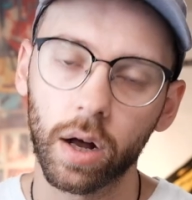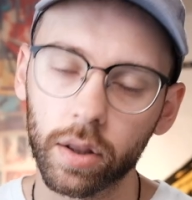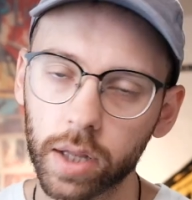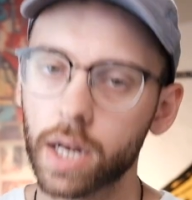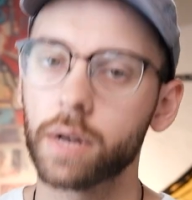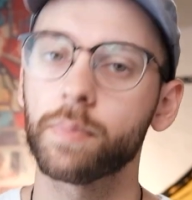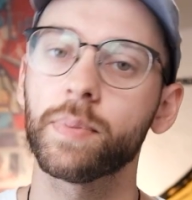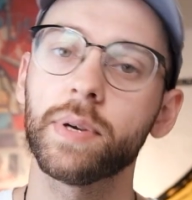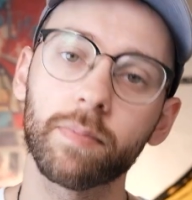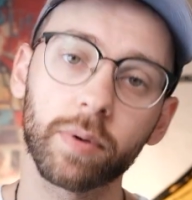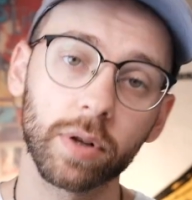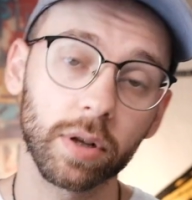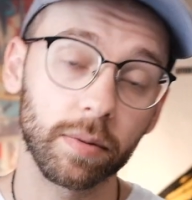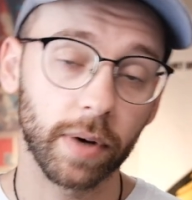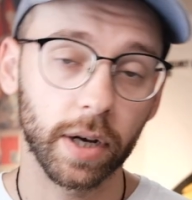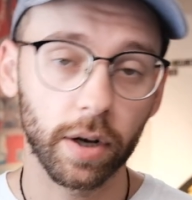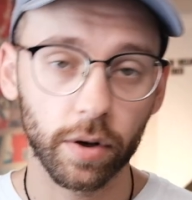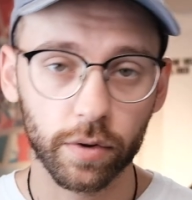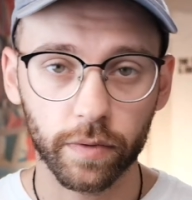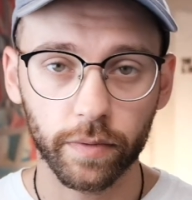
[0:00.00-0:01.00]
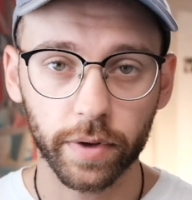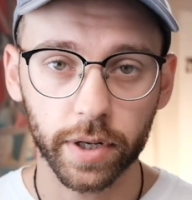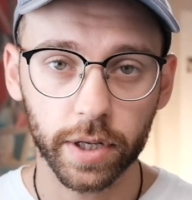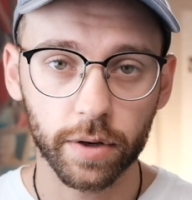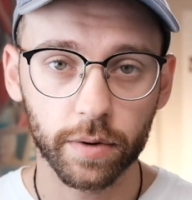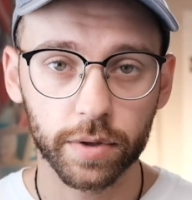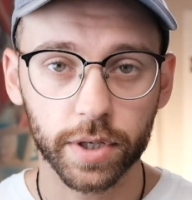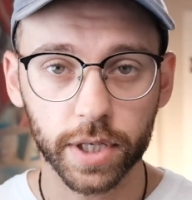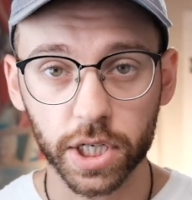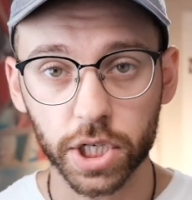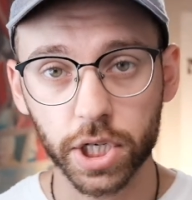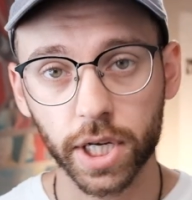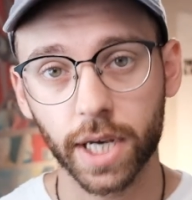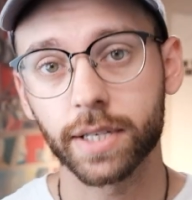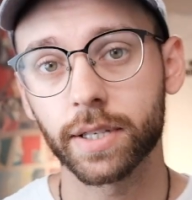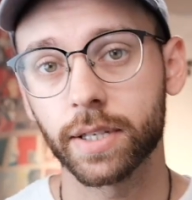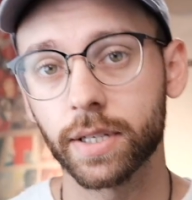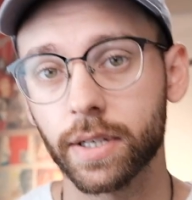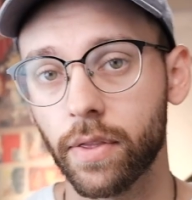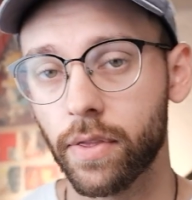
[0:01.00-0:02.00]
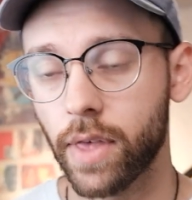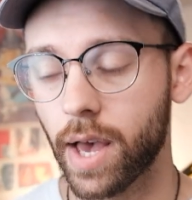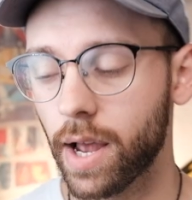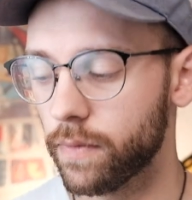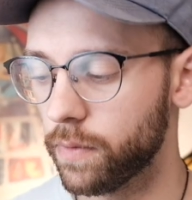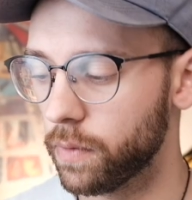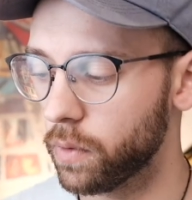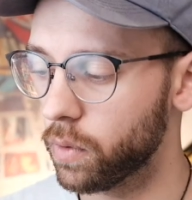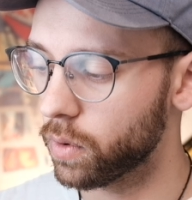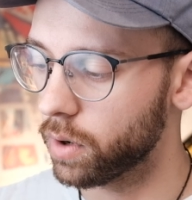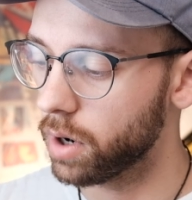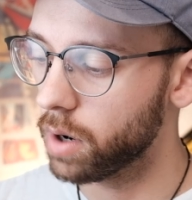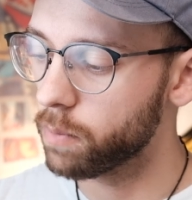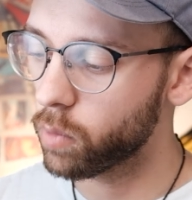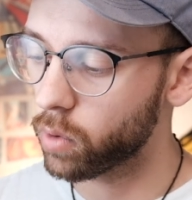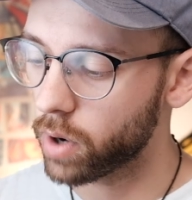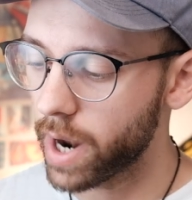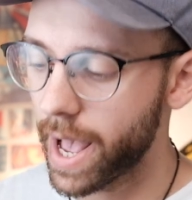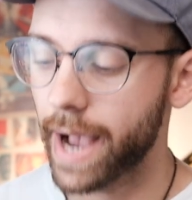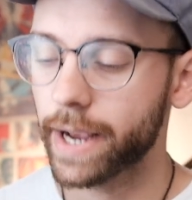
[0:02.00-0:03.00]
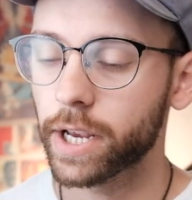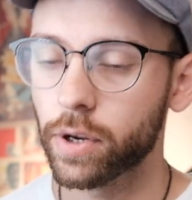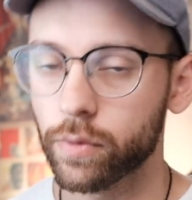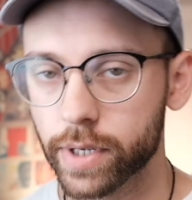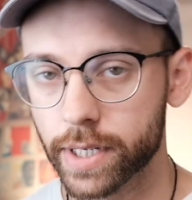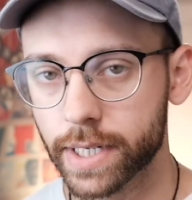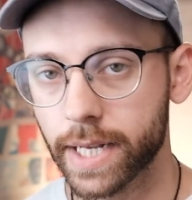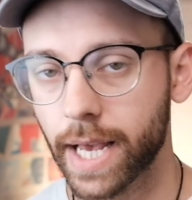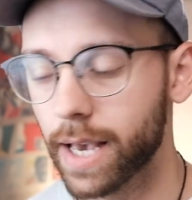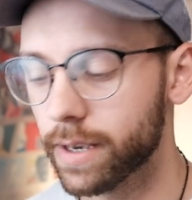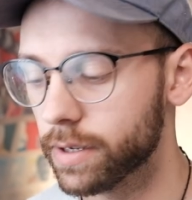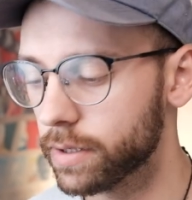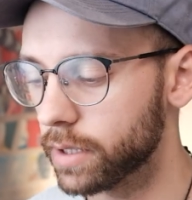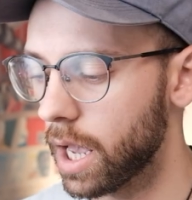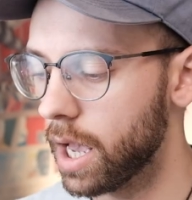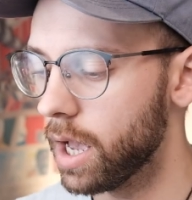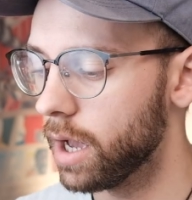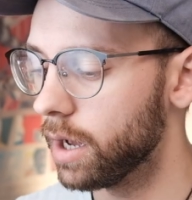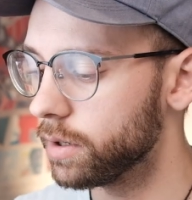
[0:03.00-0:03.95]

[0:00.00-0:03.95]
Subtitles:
A lot of people in my other videos suggested that for a more accurate test,